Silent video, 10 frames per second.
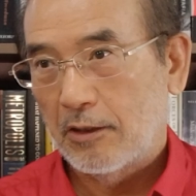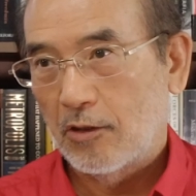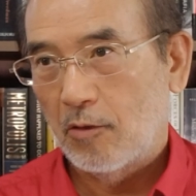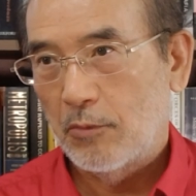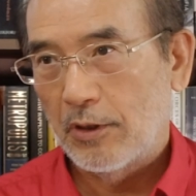the
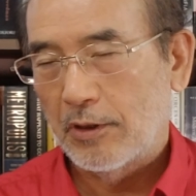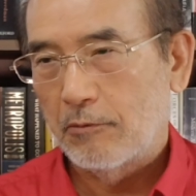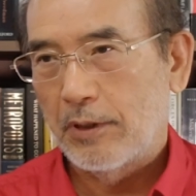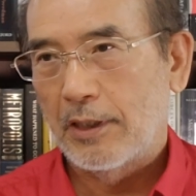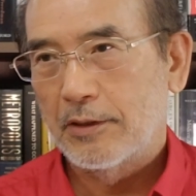number in
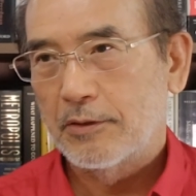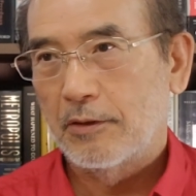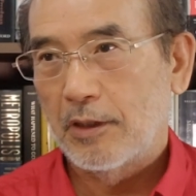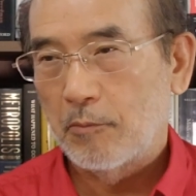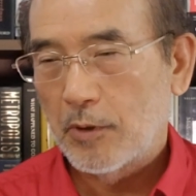red. So
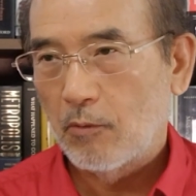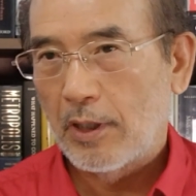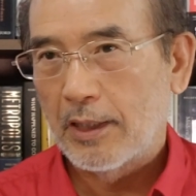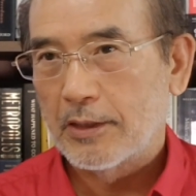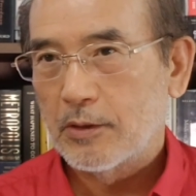number
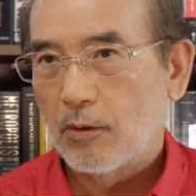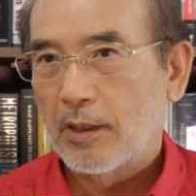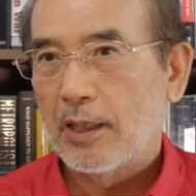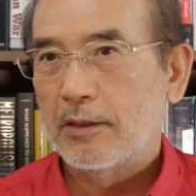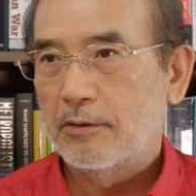one is
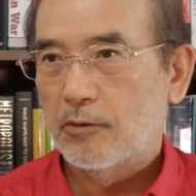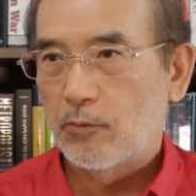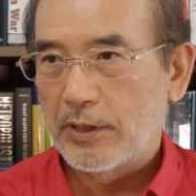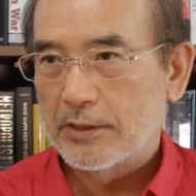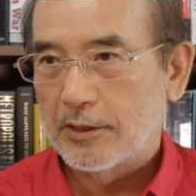Hokkaido
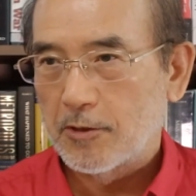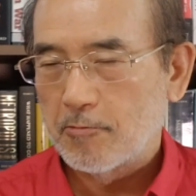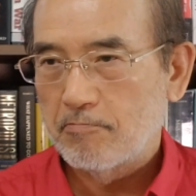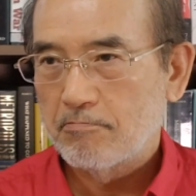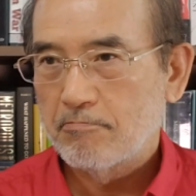
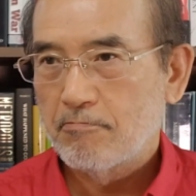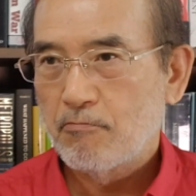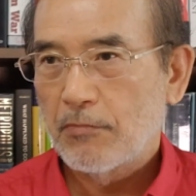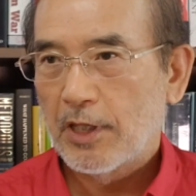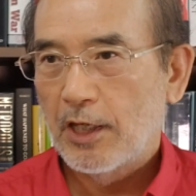region,
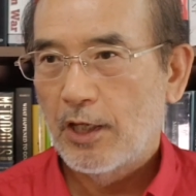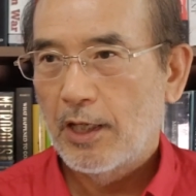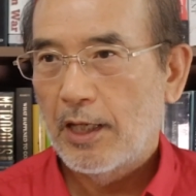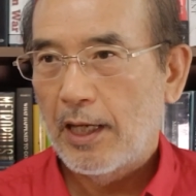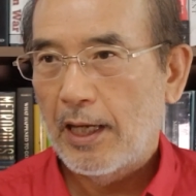
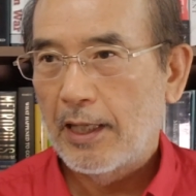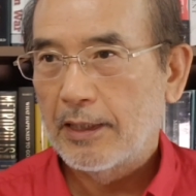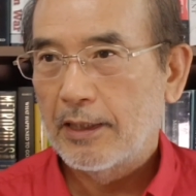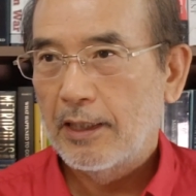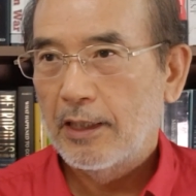
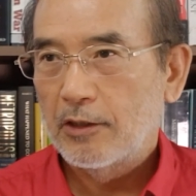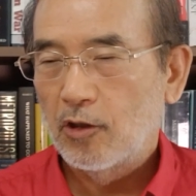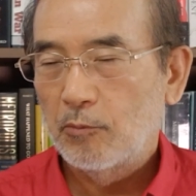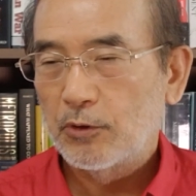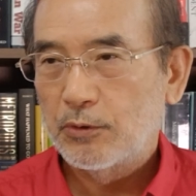and
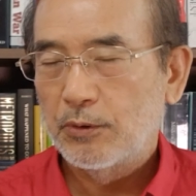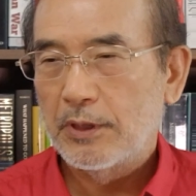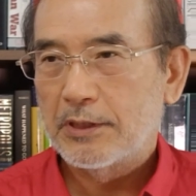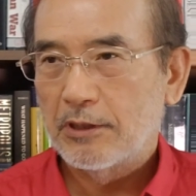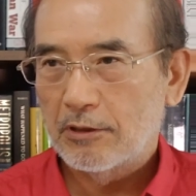number 2
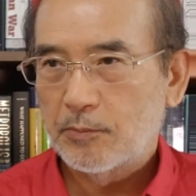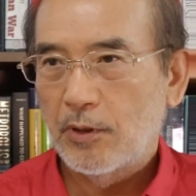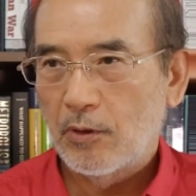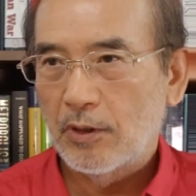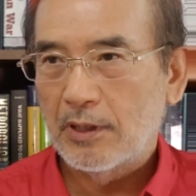is just
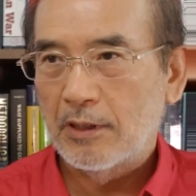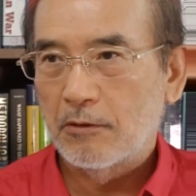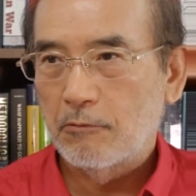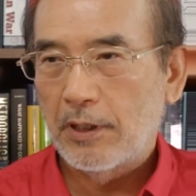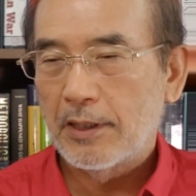below it
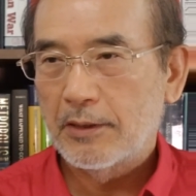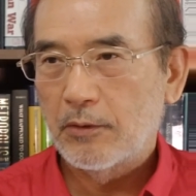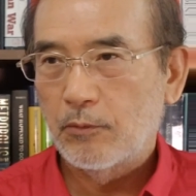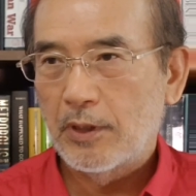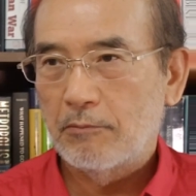in red.
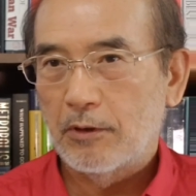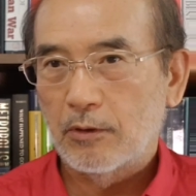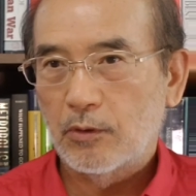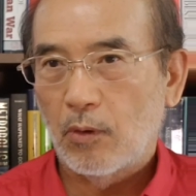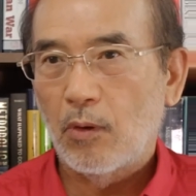We have a
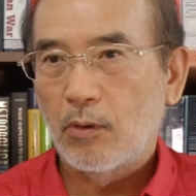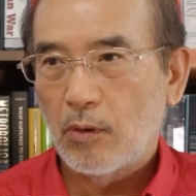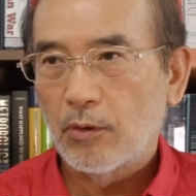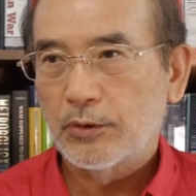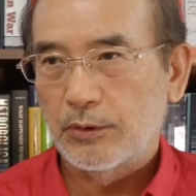
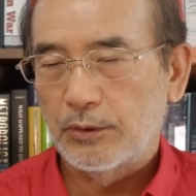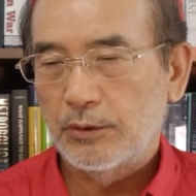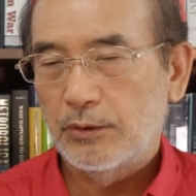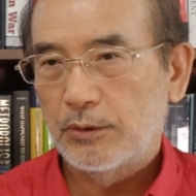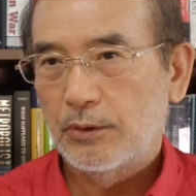
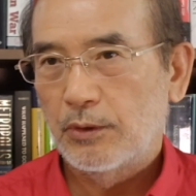Tohoku